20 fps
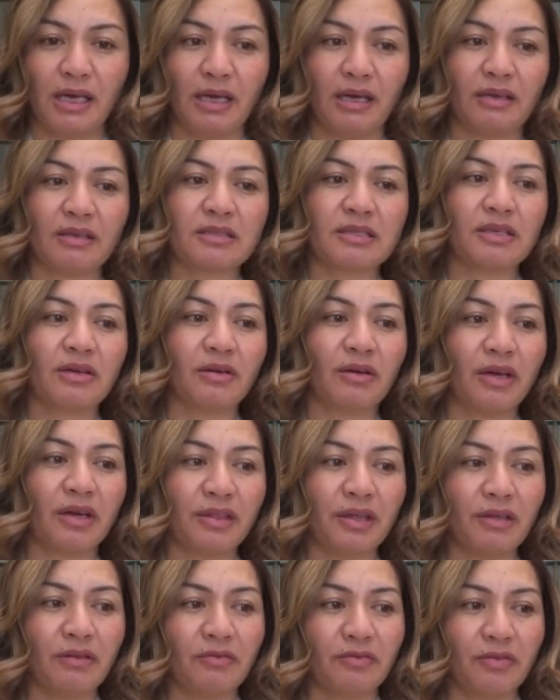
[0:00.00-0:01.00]
Yeah, so
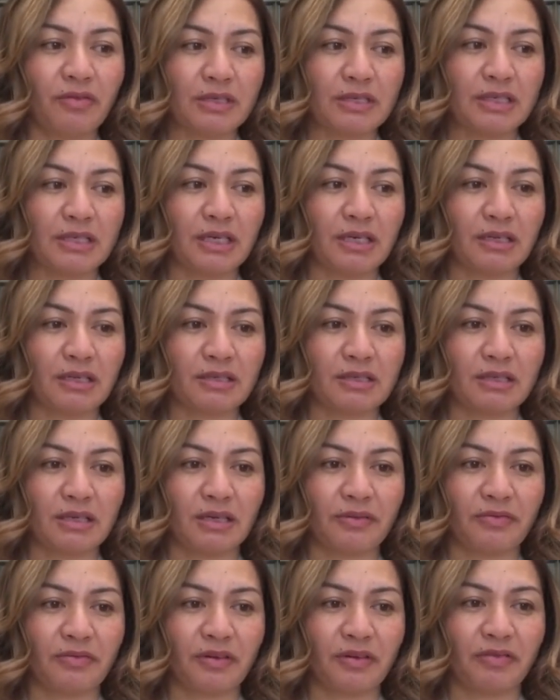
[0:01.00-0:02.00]
I think firstly, it's,
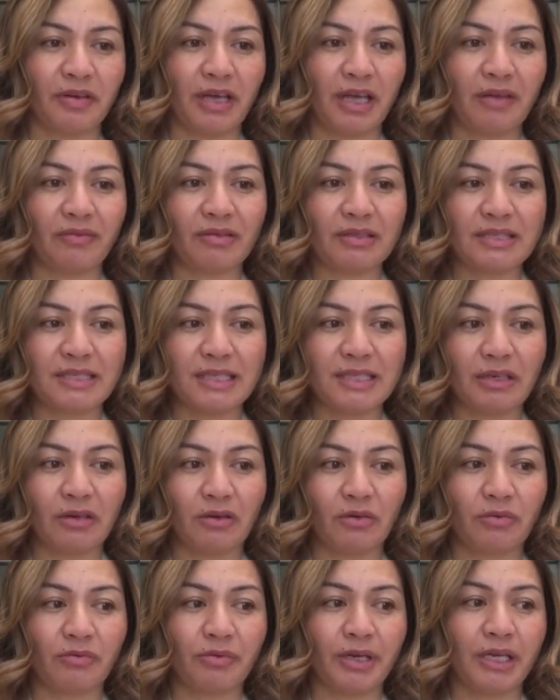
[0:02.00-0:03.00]
if I haven't said
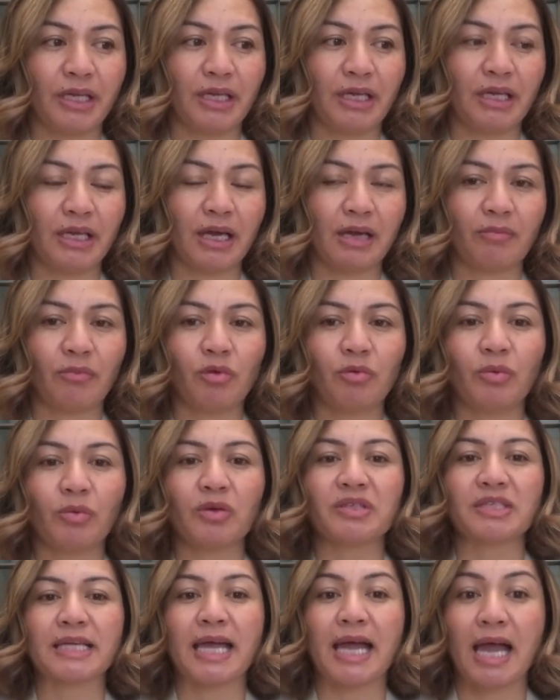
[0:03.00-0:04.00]
it already,
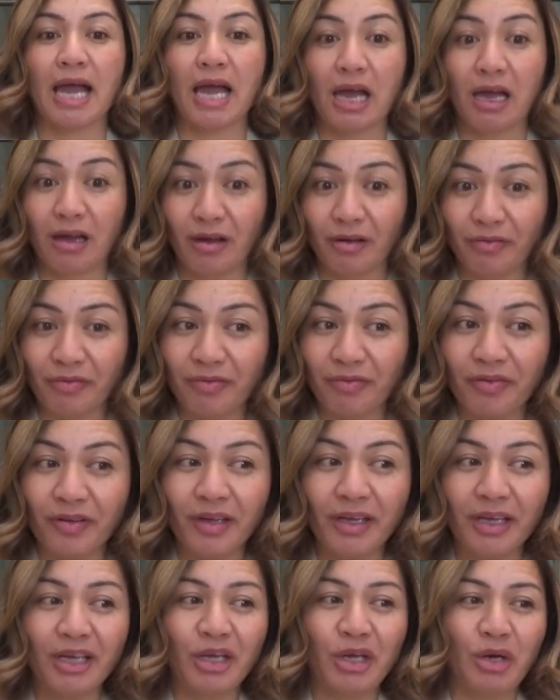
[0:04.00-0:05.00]
almost
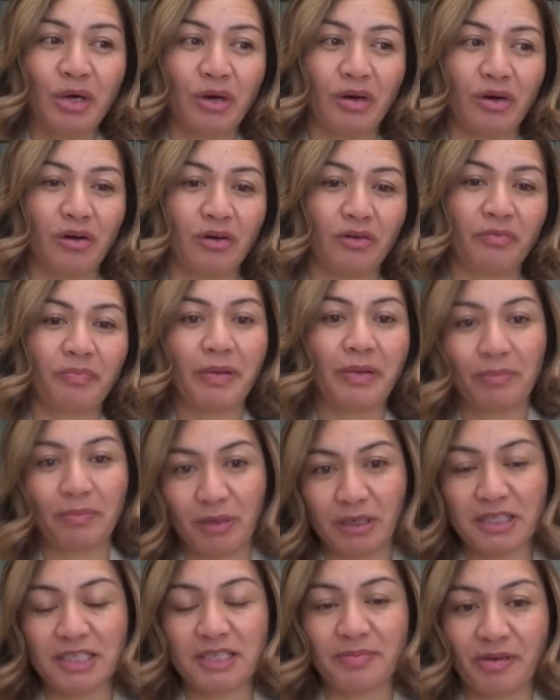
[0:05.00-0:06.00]
half of
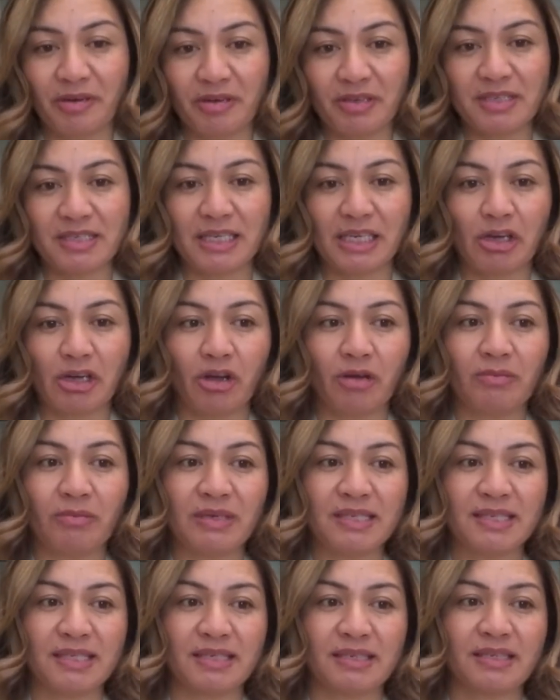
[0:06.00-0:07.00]
people experiencing
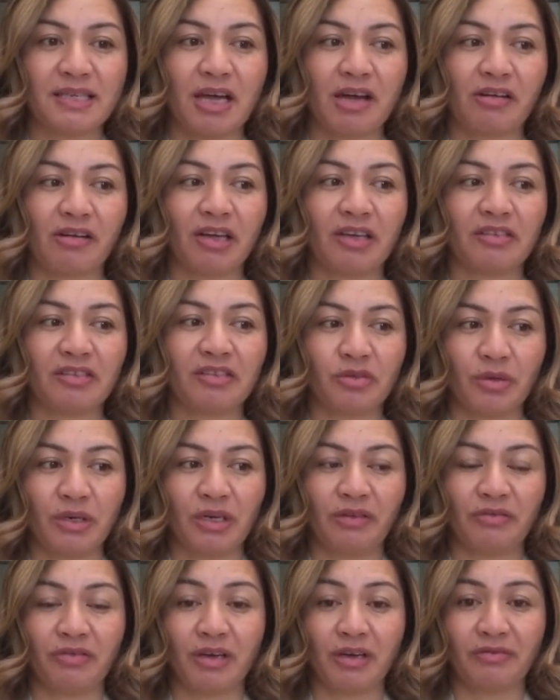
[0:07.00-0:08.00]
homelessness are under
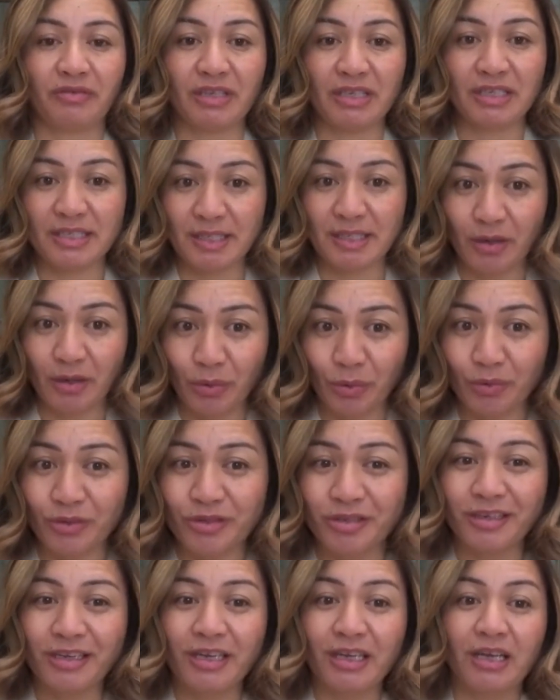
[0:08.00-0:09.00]
25 years
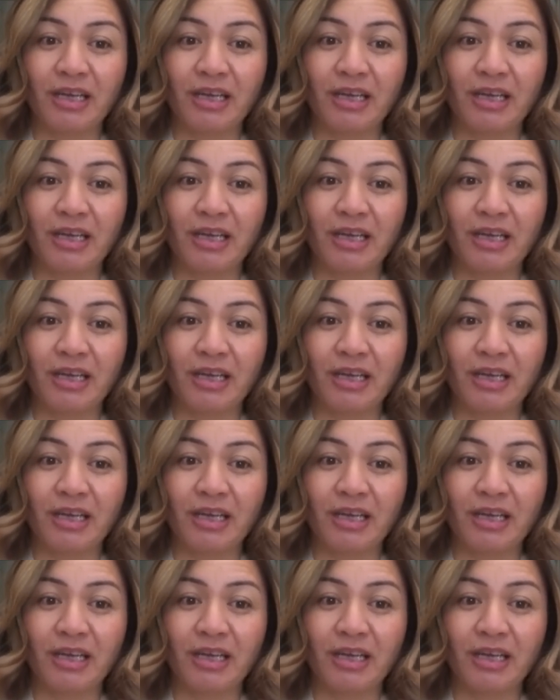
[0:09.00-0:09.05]
old.